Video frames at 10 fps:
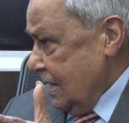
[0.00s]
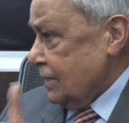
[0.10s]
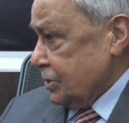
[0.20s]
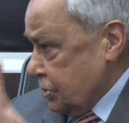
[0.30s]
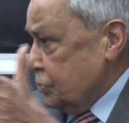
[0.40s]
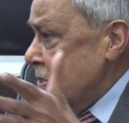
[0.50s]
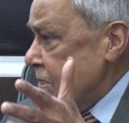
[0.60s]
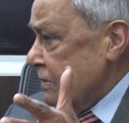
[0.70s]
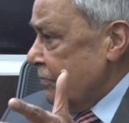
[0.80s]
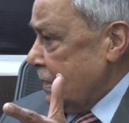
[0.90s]
A
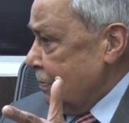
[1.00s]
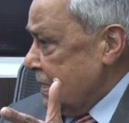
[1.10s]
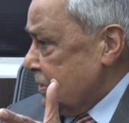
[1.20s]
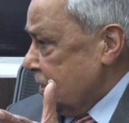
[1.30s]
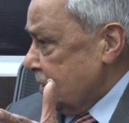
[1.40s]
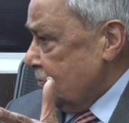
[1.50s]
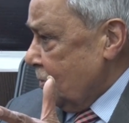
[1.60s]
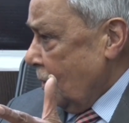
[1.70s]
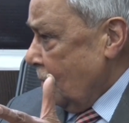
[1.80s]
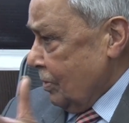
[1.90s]
student of administrative
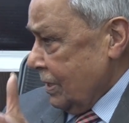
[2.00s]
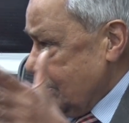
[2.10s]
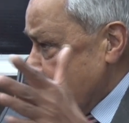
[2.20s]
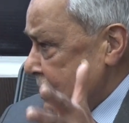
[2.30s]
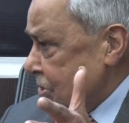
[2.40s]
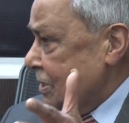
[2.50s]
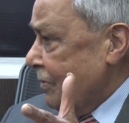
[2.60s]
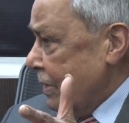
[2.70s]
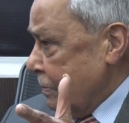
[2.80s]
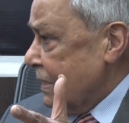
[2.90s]
law or a teacher
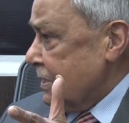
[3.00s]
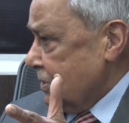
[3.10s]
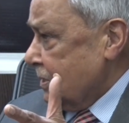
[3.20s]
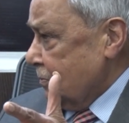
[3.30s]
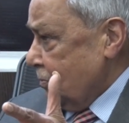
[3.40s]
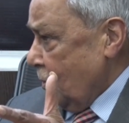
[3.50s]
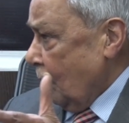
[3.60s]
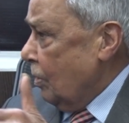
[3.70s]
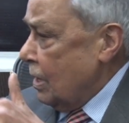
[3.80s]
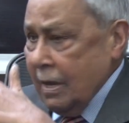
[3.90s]
of administrative
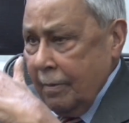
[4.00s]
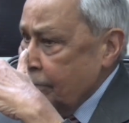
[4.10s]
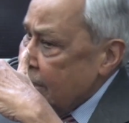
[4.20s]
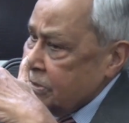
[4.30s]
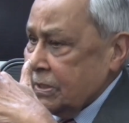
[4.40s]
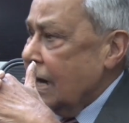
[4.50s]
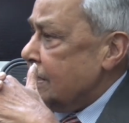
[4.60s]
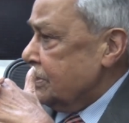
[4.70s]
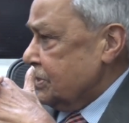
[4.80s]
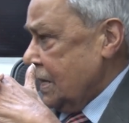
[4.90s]
law must
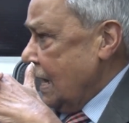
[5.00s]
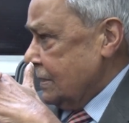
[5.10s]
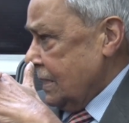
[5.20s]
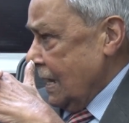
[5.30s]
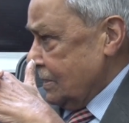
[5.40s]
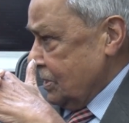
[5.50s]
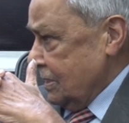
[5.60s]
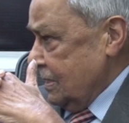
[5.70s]
understand that.